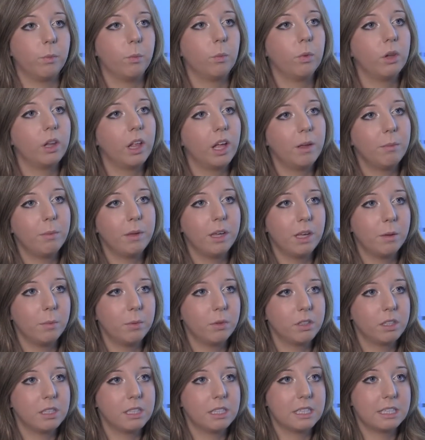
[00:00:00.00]
Will I be
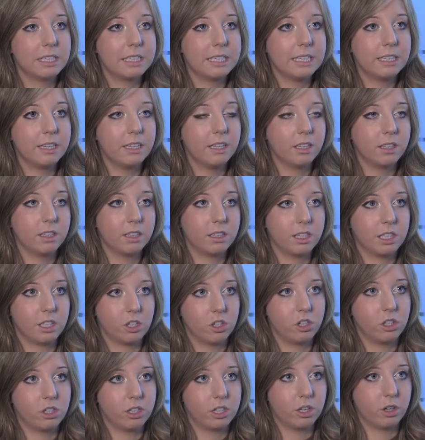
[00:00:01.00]
able to see the
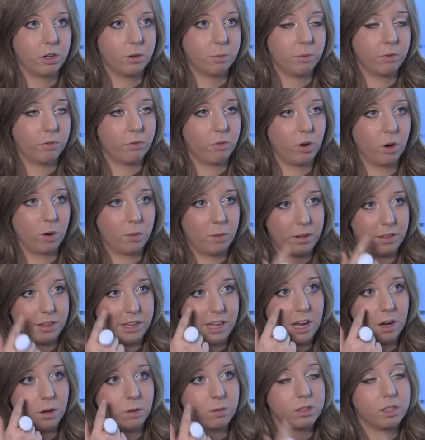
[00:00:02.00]
incisions that are performed on
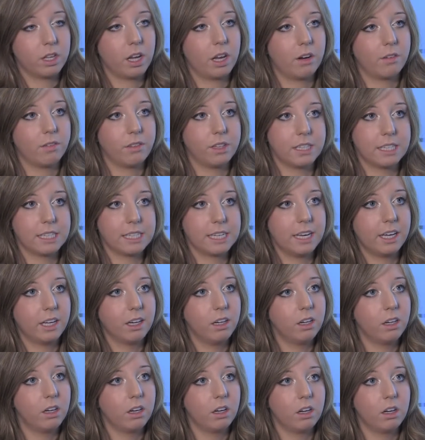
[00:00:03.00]
the outside of the
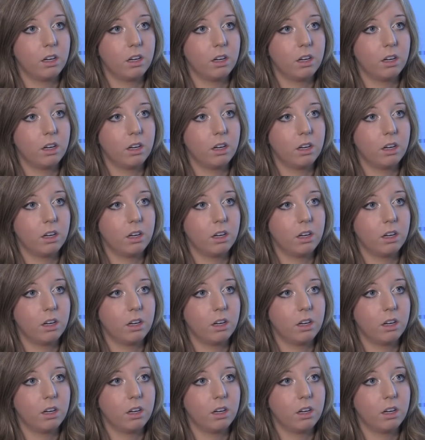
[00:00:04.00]
skin?